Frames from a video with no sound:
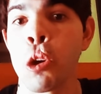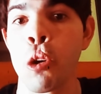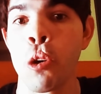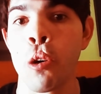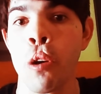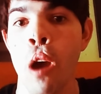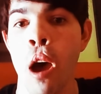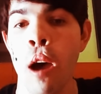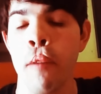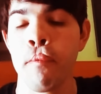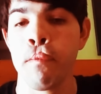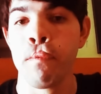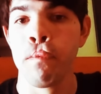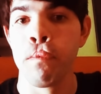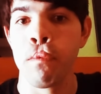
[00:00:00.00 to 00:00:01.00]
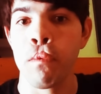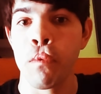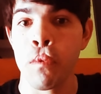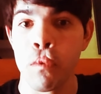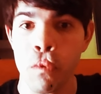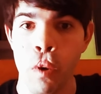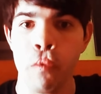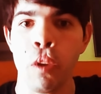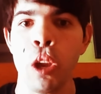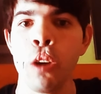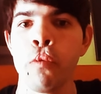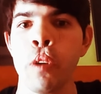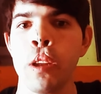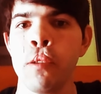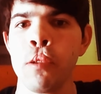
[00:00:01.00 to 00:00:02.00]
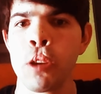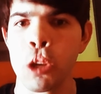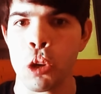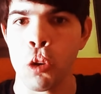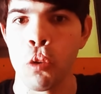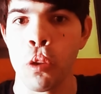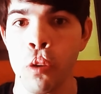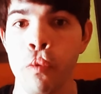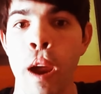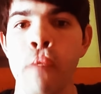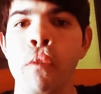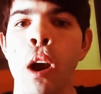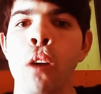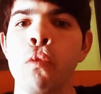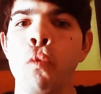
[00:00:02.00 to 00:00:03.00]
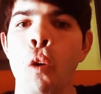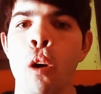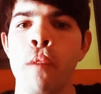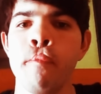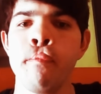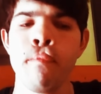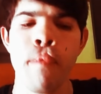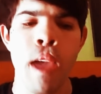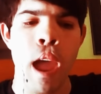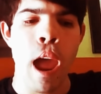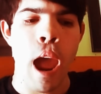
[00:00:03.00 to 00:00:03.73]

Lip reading: turn from human to the vampire form,